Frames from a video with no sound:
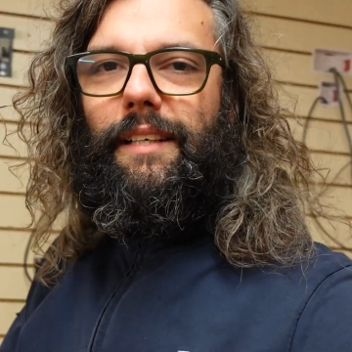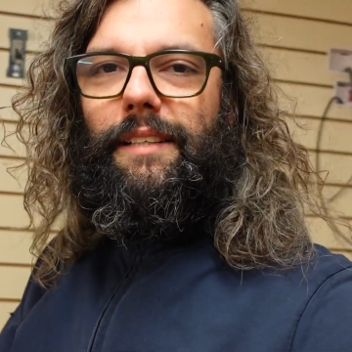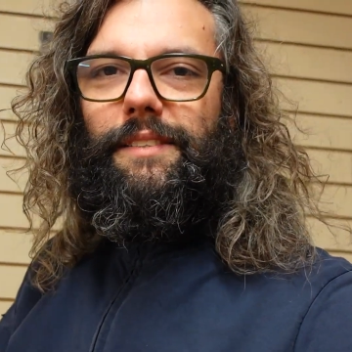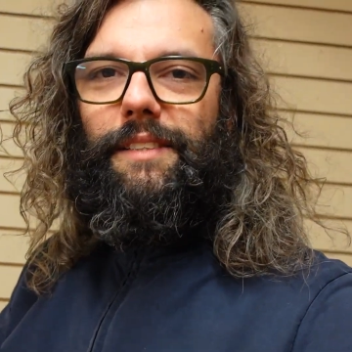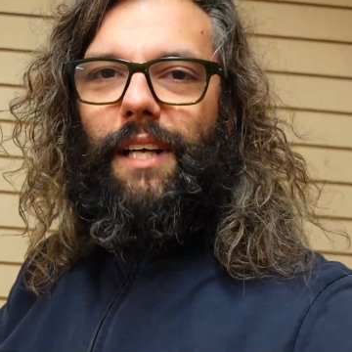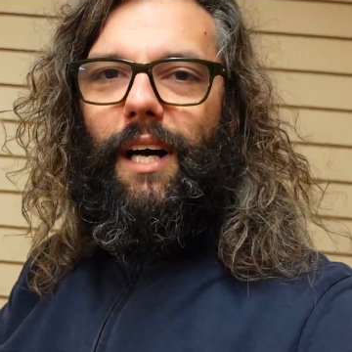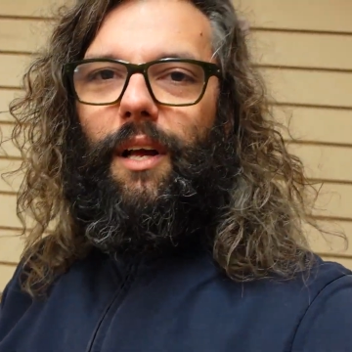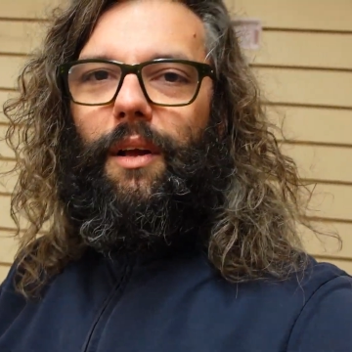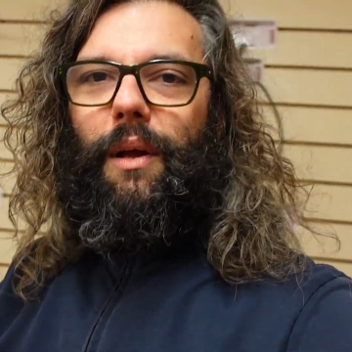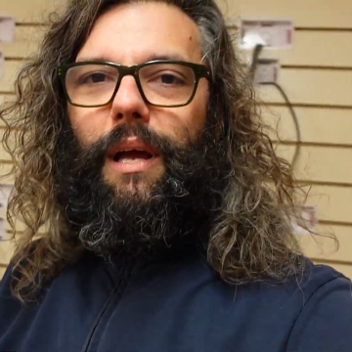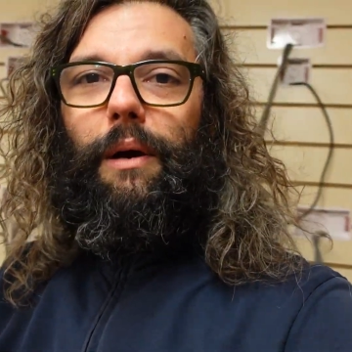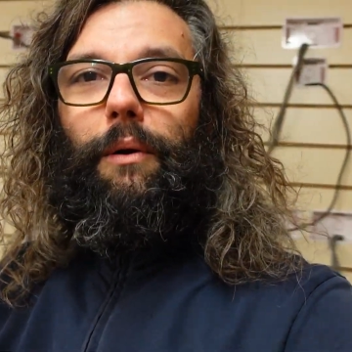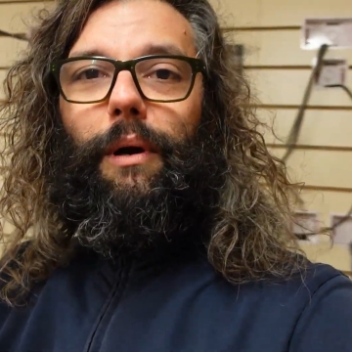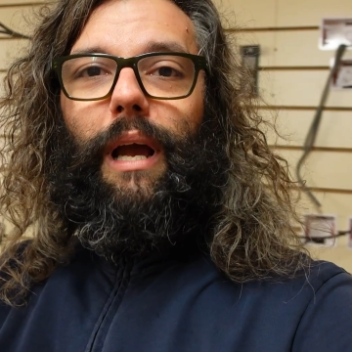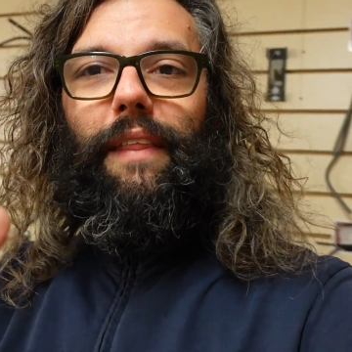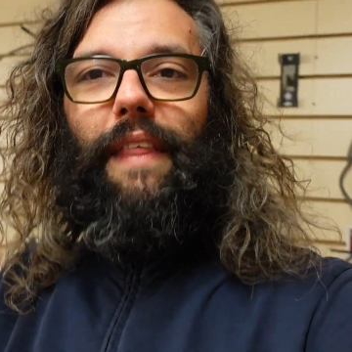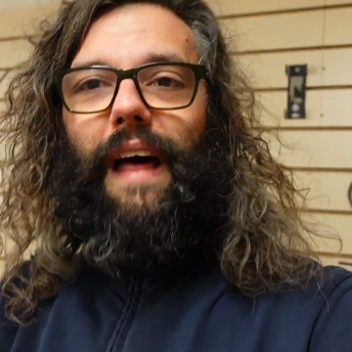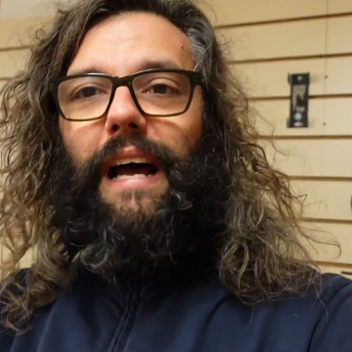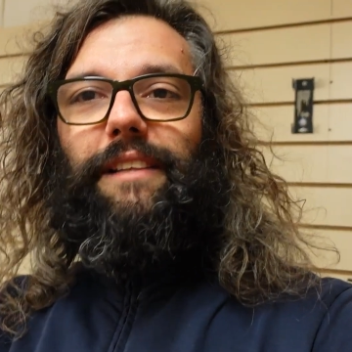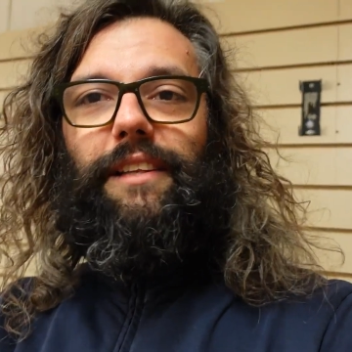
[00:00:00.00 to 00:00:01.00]
So he'll
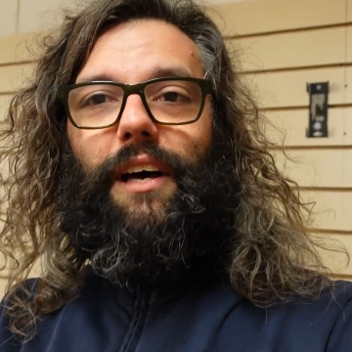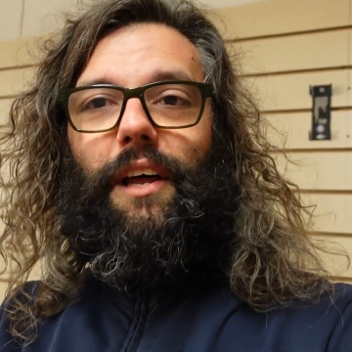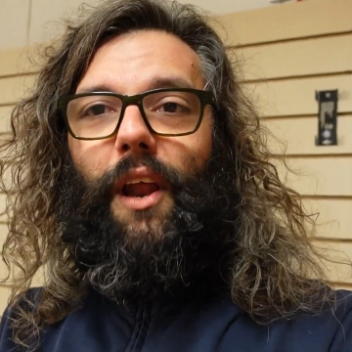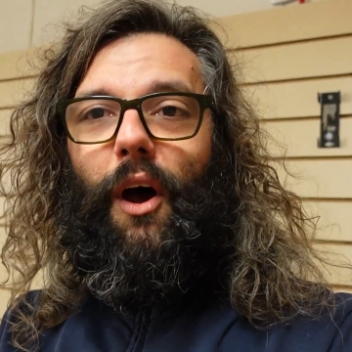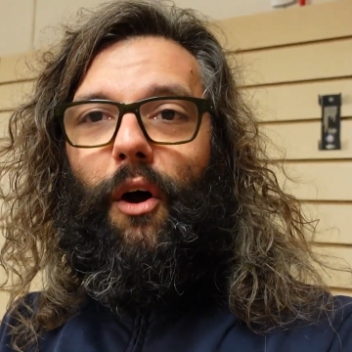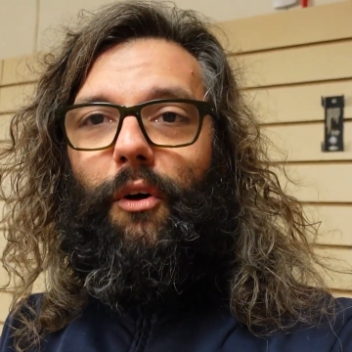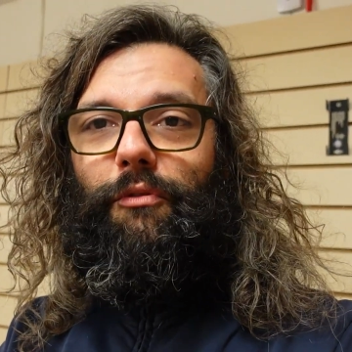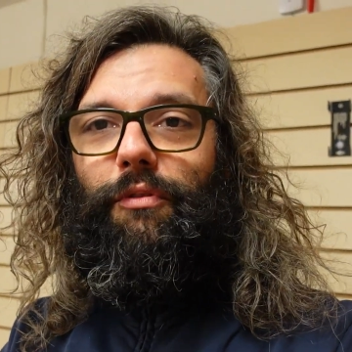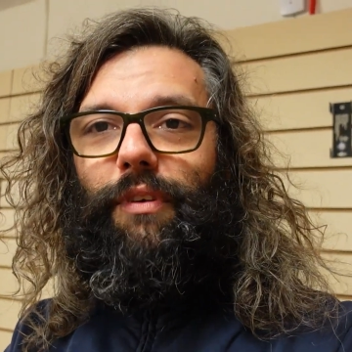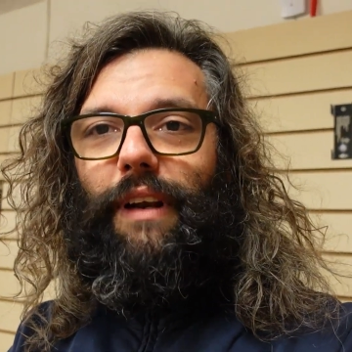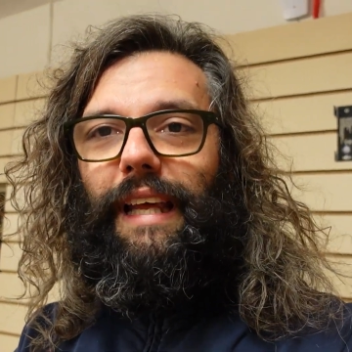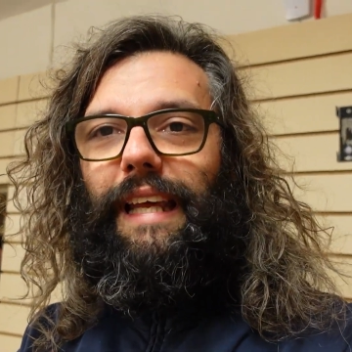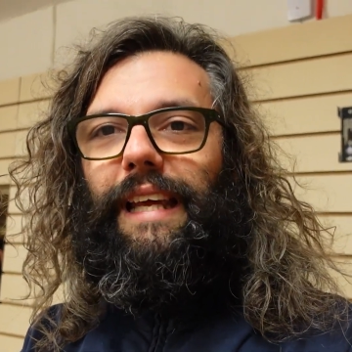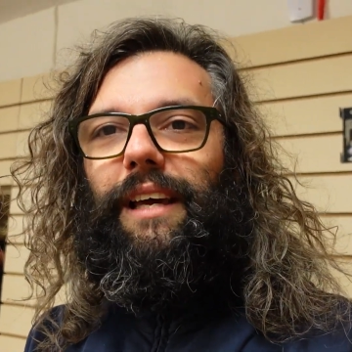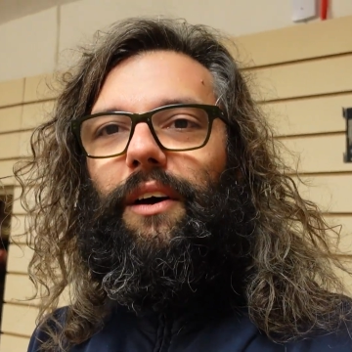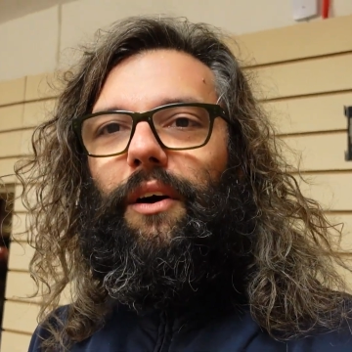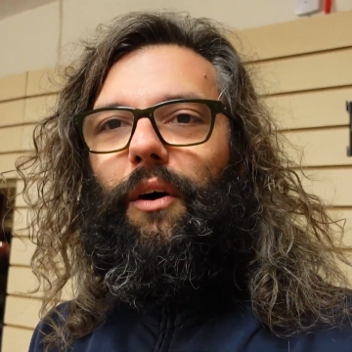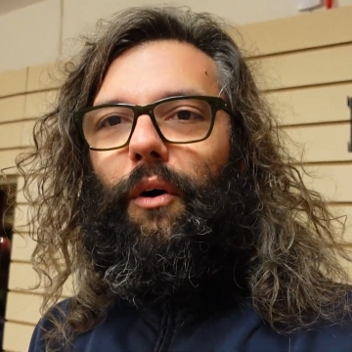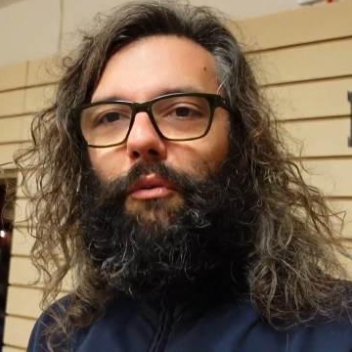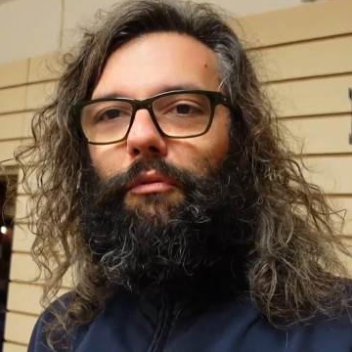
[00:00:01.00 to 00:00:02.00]
get that done hopefully
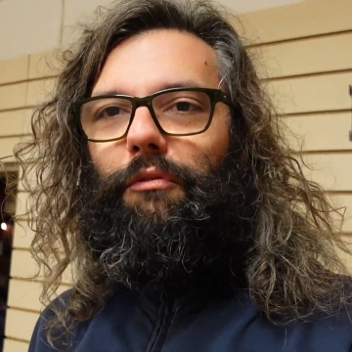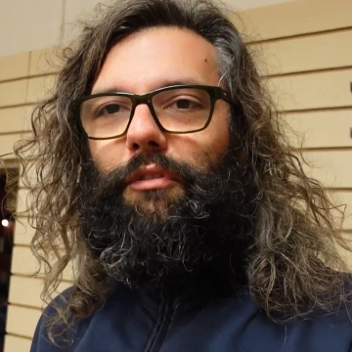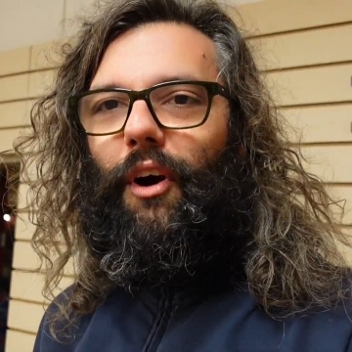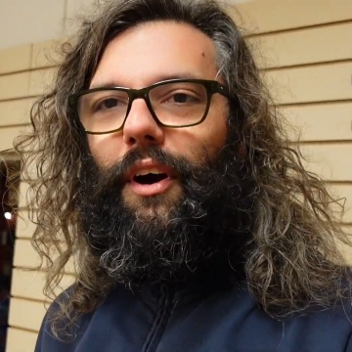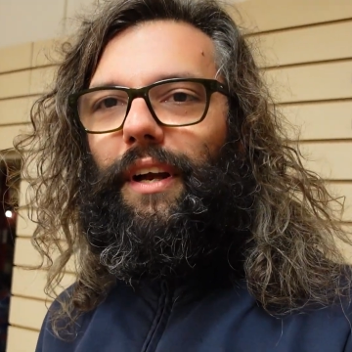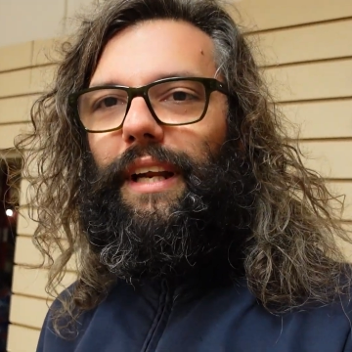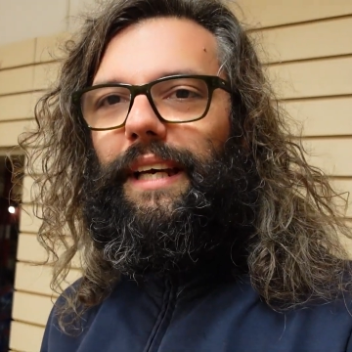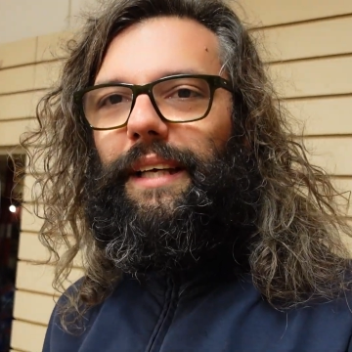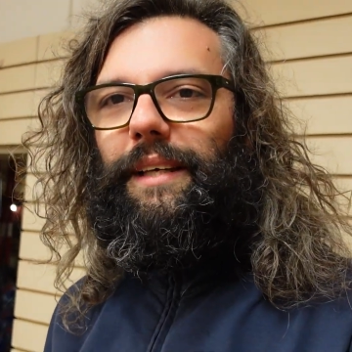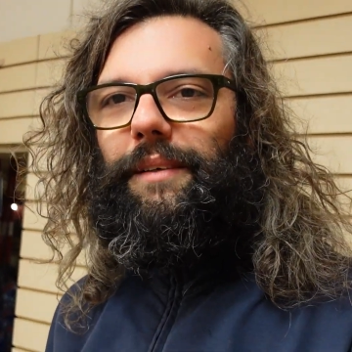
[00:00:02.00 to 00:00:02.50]
on Friday.